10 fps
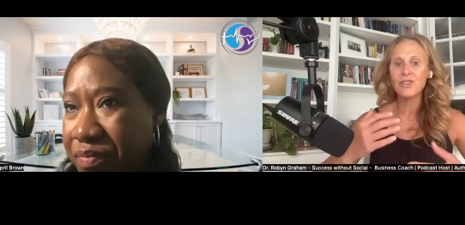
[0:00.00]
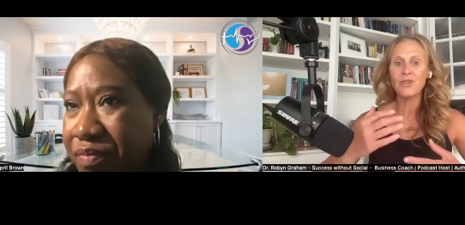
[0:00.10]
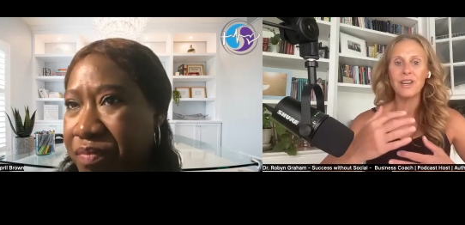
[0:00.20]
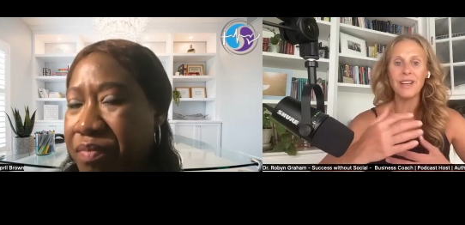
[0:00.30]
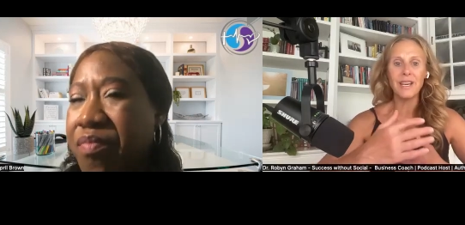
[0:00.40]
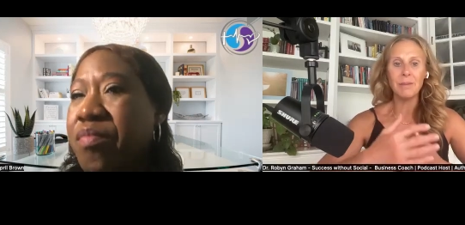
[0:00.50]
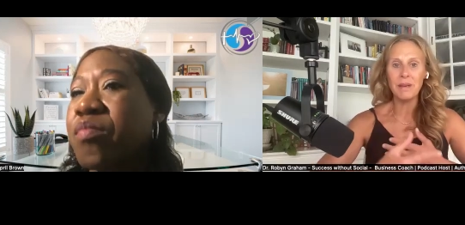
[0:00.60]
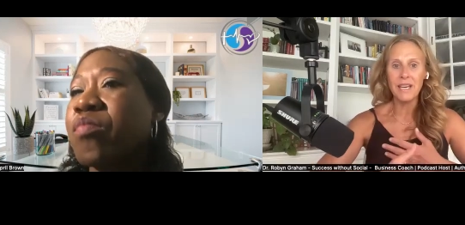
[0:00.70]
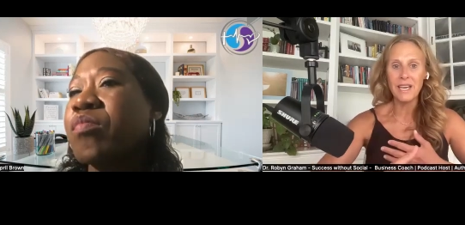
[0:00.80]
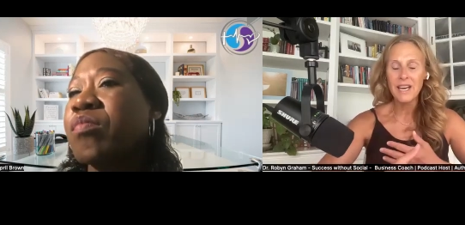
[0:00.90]
Speaker 1: so that it can
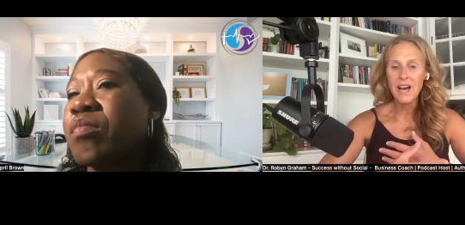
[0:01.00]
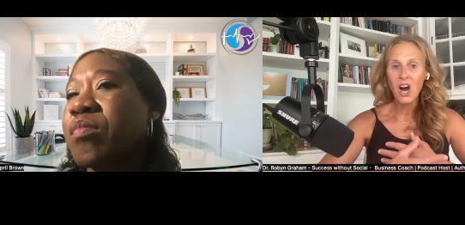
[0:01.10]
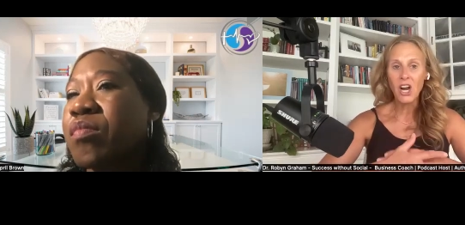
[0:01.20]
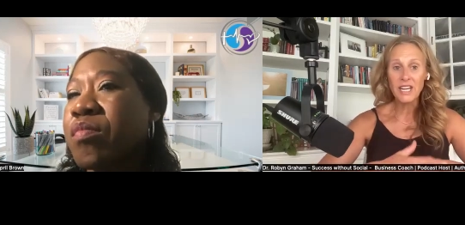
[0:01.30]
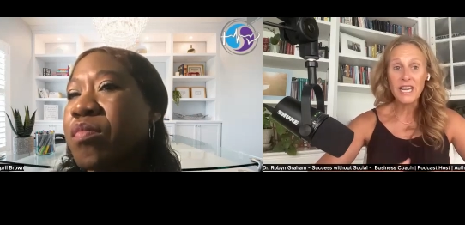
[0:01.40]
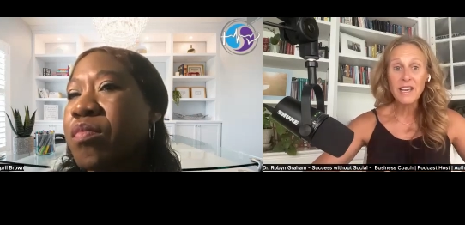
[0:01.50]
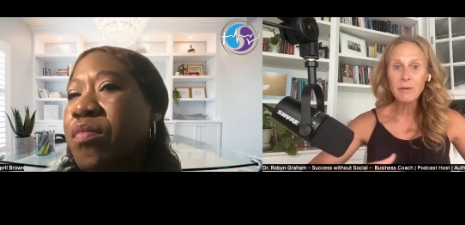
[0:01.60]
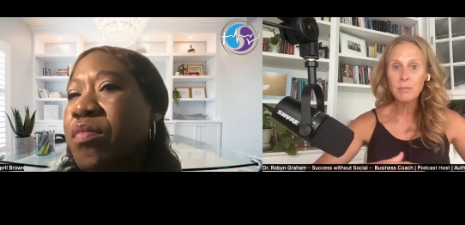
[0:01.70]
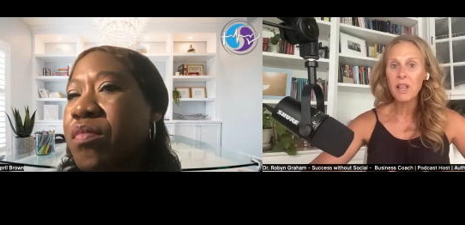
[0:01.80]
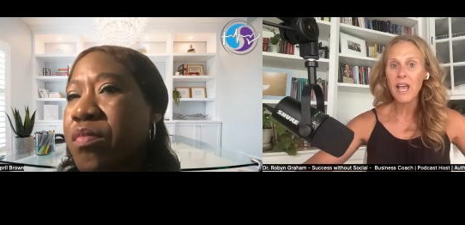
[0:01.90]
be on an
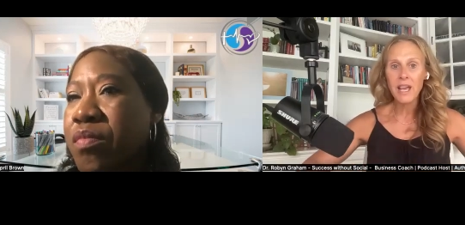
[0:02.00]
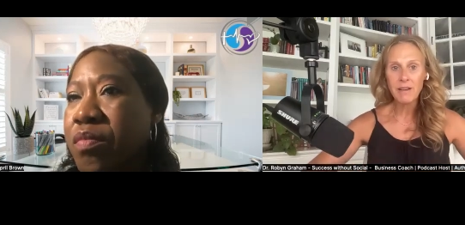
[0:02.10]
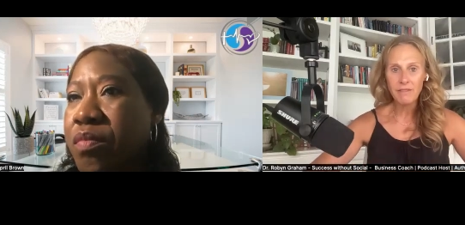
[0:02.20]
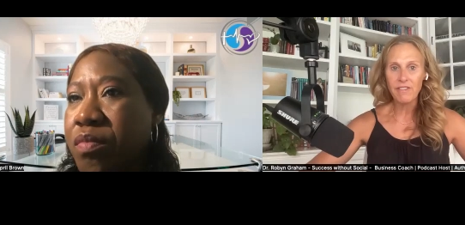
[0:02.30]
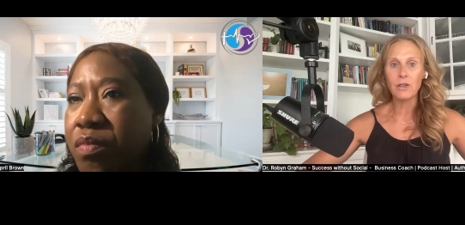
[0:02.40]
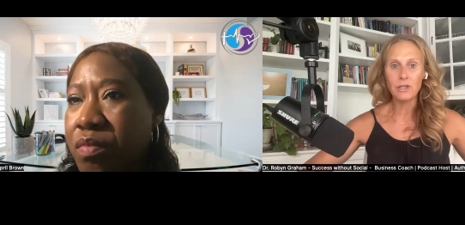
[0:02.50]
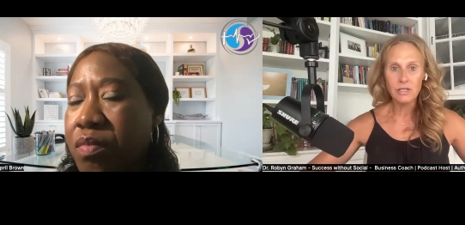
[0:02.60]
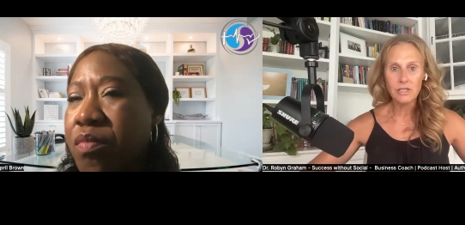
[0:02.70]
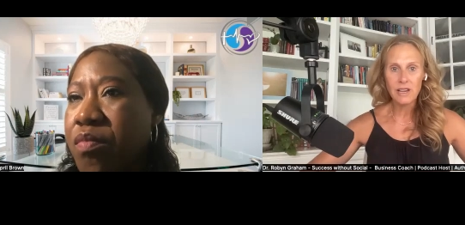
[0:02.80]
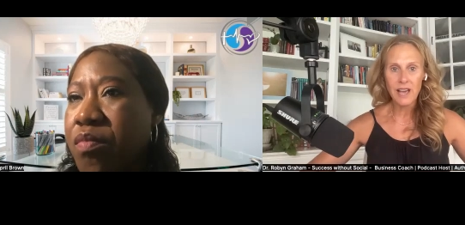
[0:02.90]
even playing
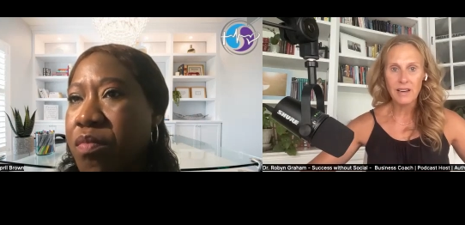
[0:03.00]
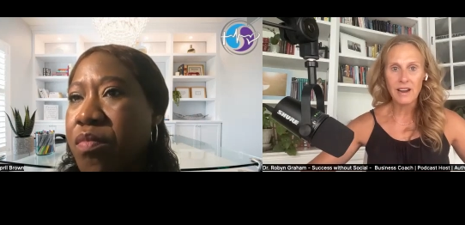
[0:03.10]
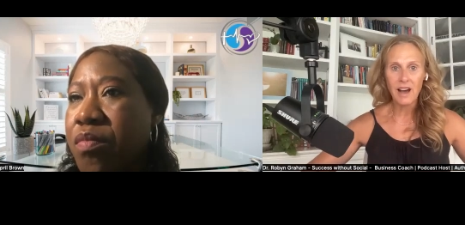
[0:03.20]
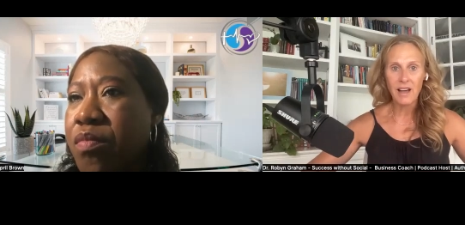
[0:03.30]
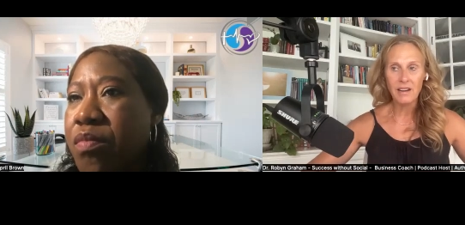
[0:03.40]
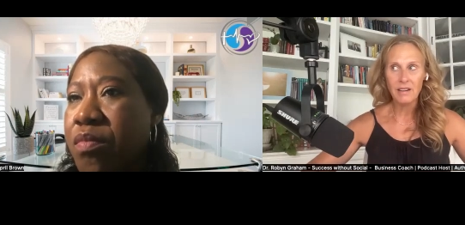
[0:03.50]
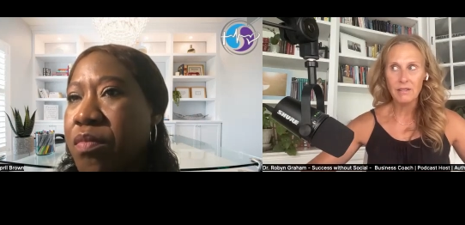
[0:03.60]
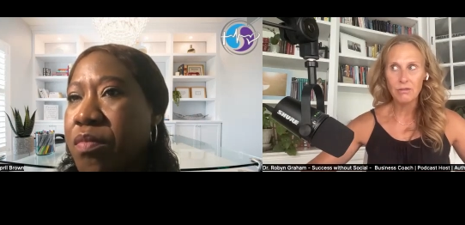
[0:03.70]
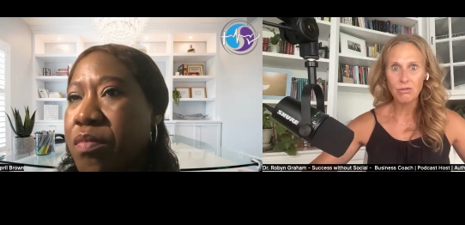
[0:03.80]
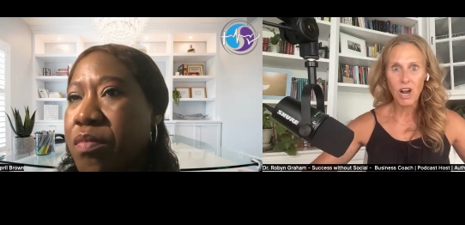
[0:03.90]
field and not
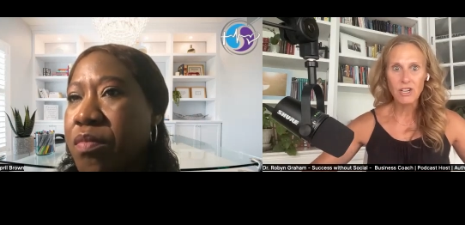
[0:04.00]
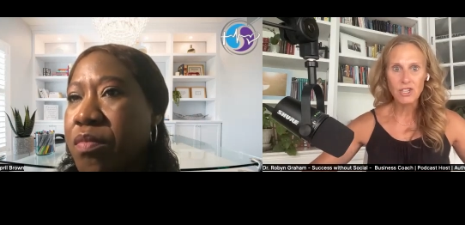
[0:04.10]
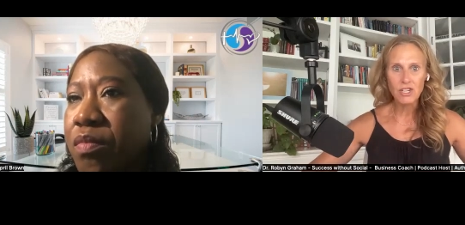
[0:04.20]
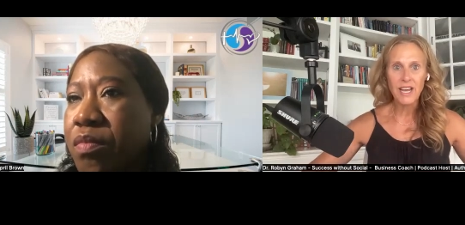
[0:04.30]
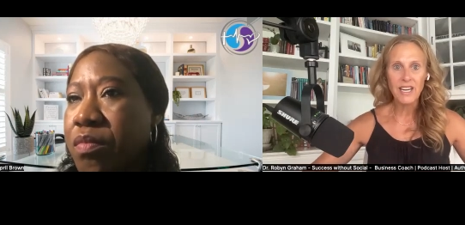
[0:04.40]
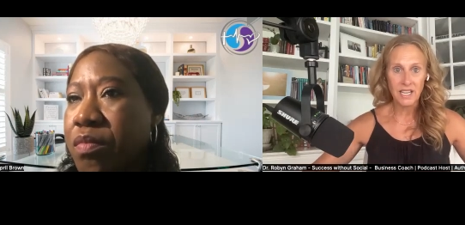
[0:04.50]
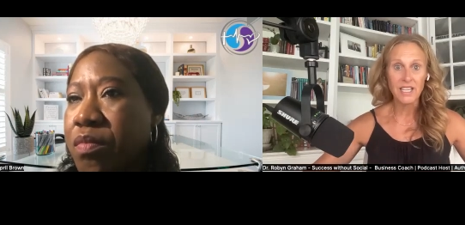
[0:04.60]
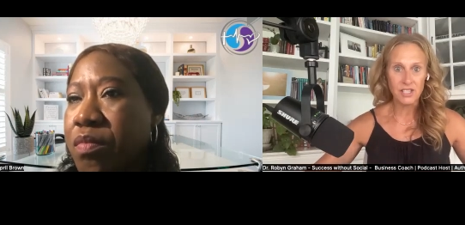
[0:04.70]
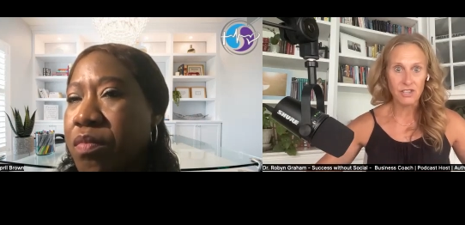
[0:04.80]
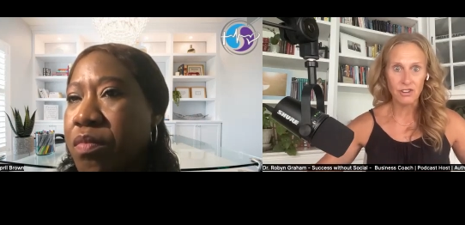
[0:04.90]
rushed and
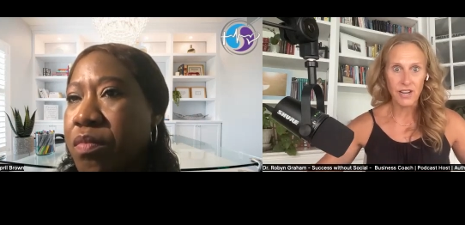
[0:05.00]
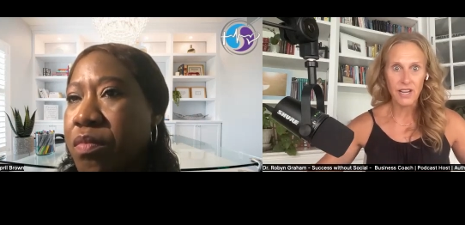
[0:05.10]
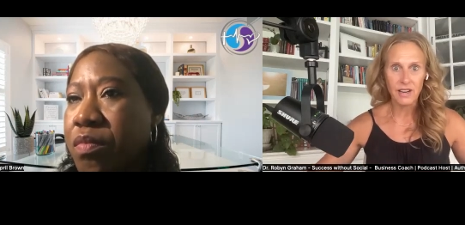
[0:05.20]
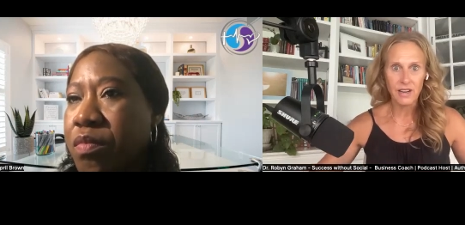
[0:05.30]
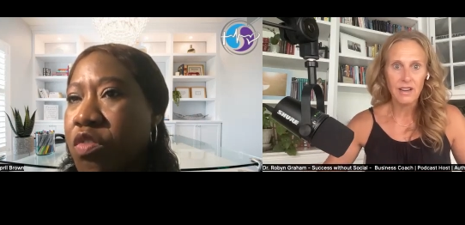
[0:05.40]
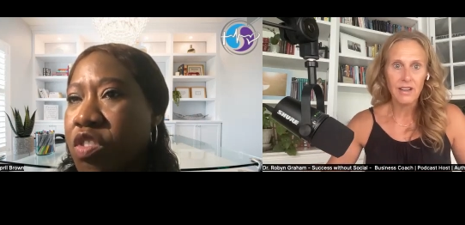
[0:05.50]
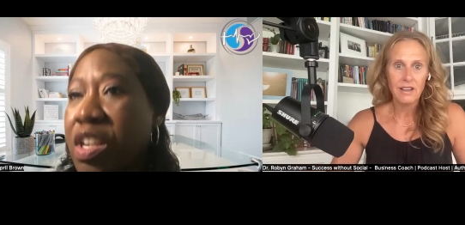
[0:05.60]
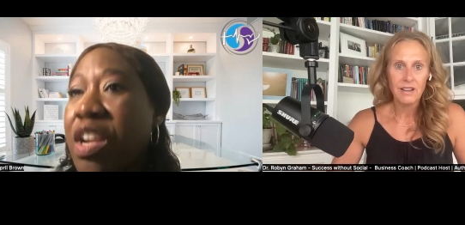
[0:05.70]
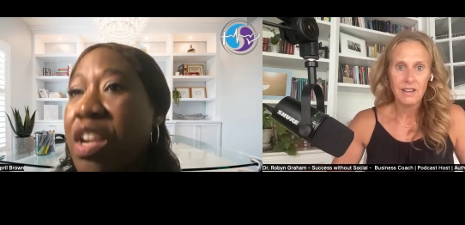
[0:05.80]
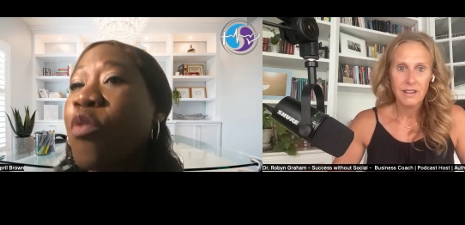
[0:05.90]
inconsiderate.
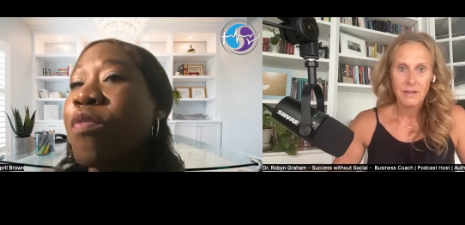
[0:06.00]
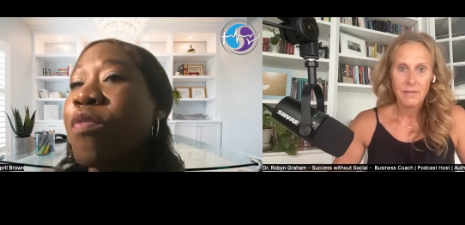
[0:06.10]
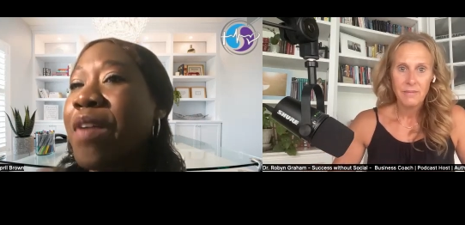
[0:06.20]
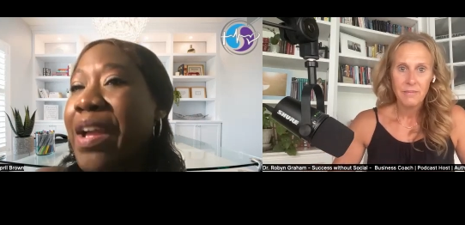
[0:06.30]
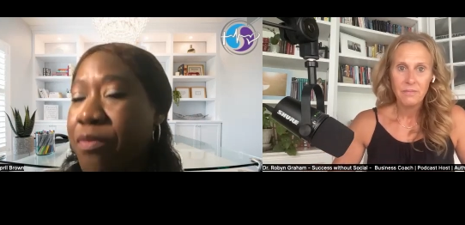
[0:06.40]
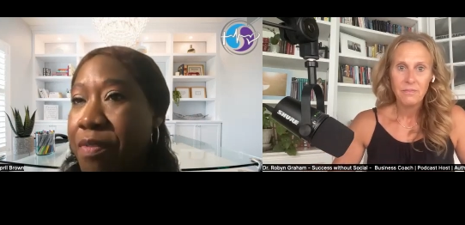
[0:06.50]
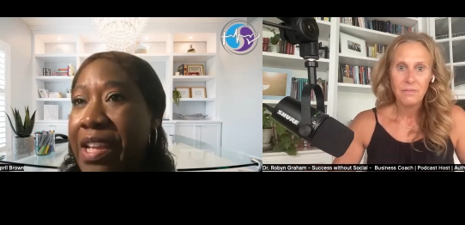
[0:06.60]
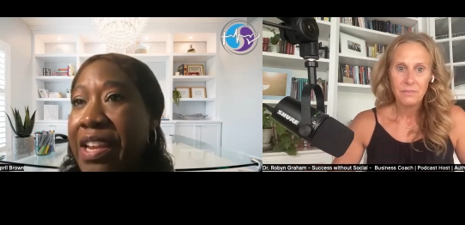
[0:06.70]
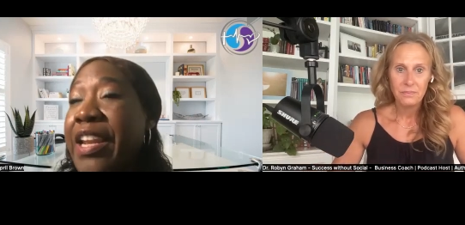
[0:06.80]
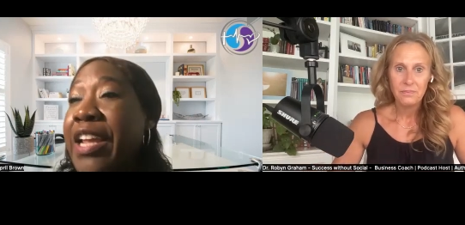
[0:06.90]
Speaker 2: Right.
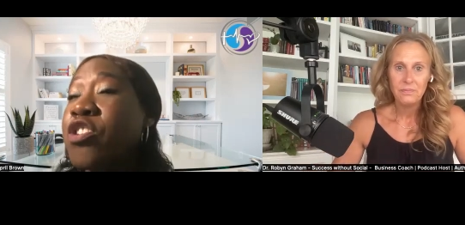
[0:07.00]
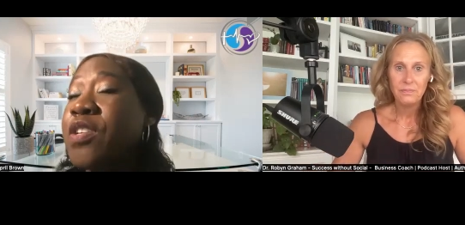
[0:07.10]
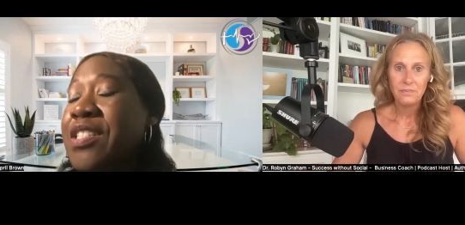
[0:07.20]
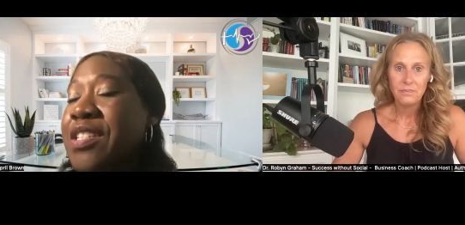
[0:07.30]
And I do need to